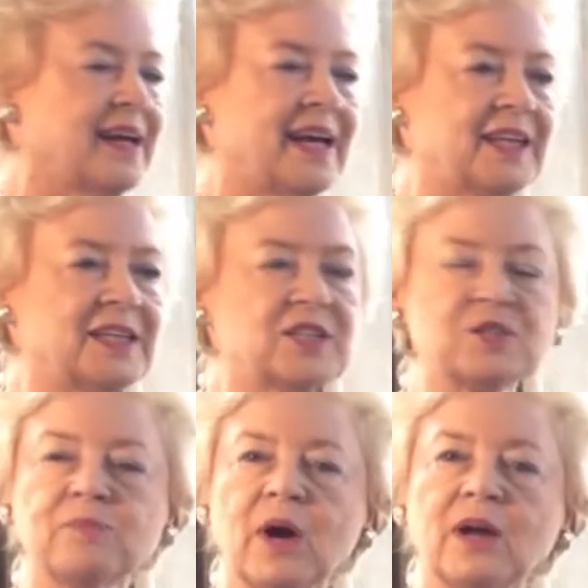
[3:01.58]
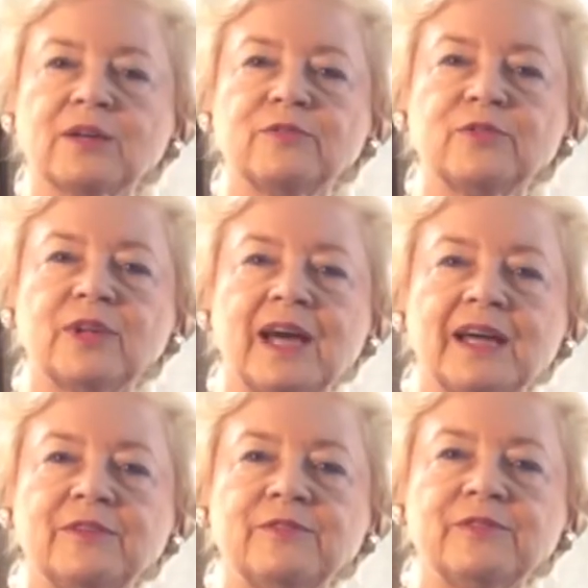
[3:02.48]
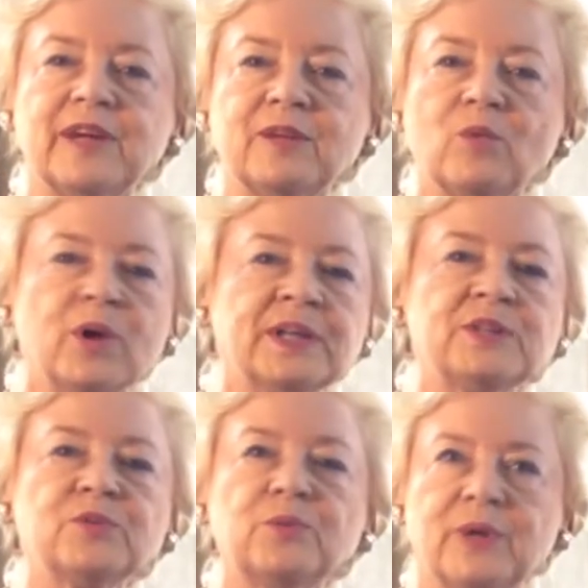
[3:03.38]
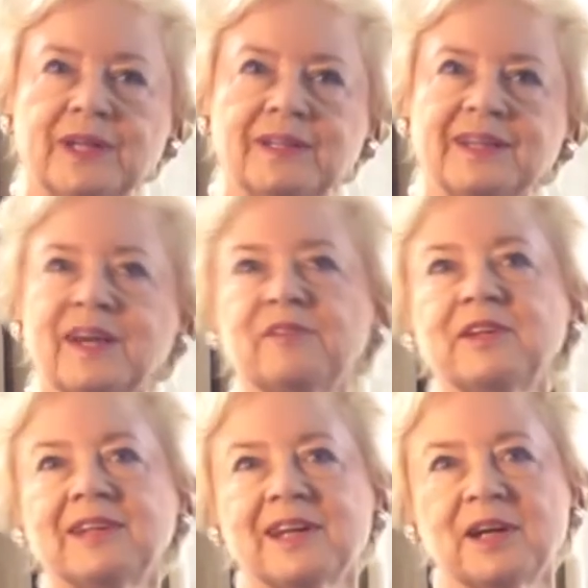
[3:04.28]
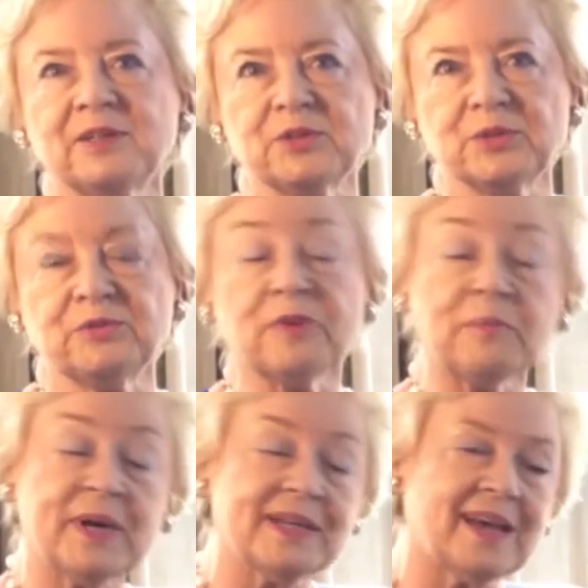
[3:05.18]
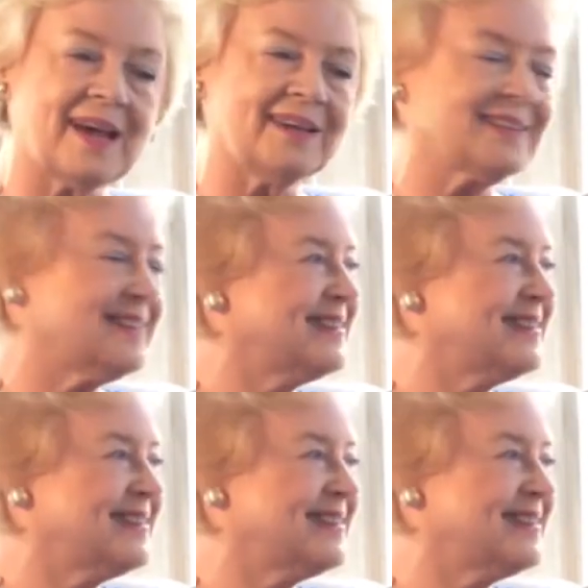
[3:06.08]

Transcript: and his spark for life and wanting to win in everything I do from my dad.